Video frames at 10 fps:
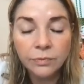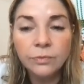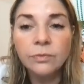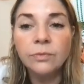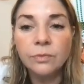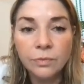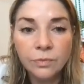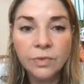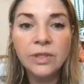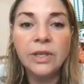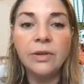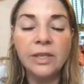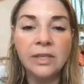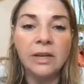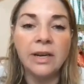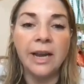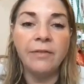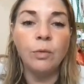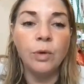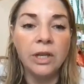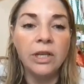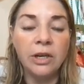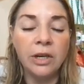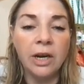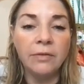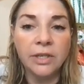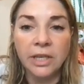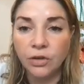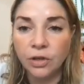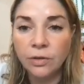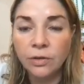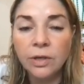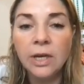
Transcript: Yes. So this is going to have a really good conversation.